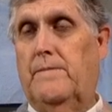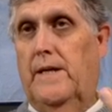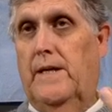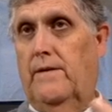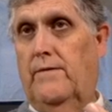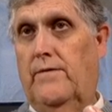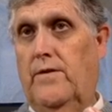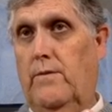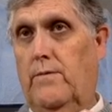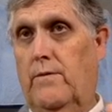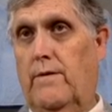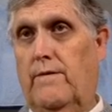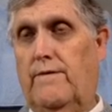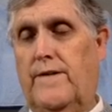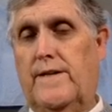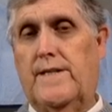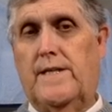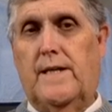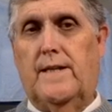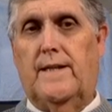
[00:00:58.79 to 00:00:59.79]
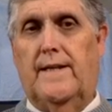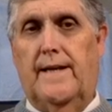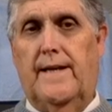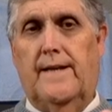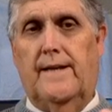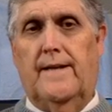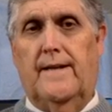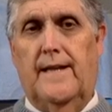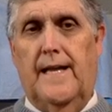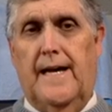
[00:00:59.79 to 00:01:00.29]
but if you were physically
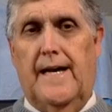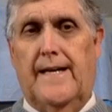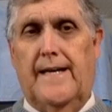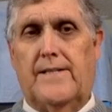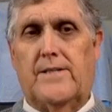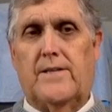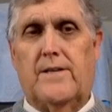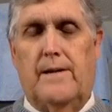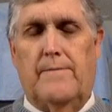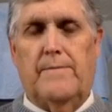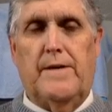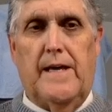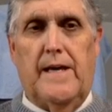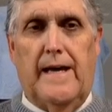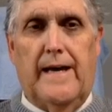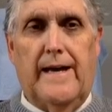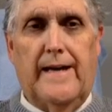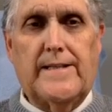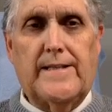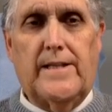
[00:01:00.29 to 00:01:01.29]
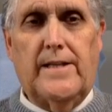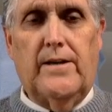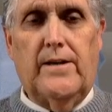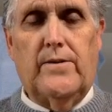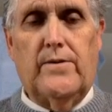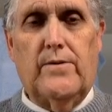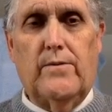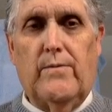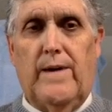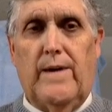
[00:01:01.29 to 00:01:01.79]
in class I'd be asking you to